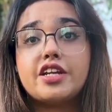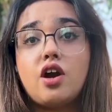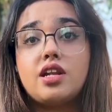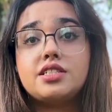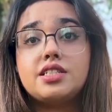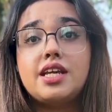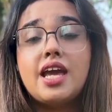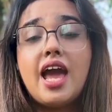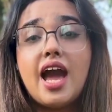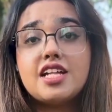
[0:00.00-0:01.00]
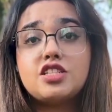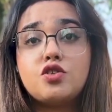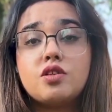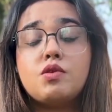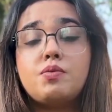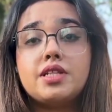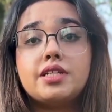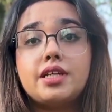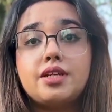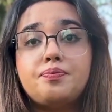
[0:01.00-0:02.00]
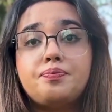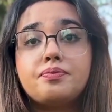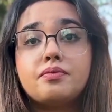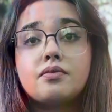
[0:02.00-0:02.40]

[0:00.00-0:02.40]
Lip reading: technology, and student mobility.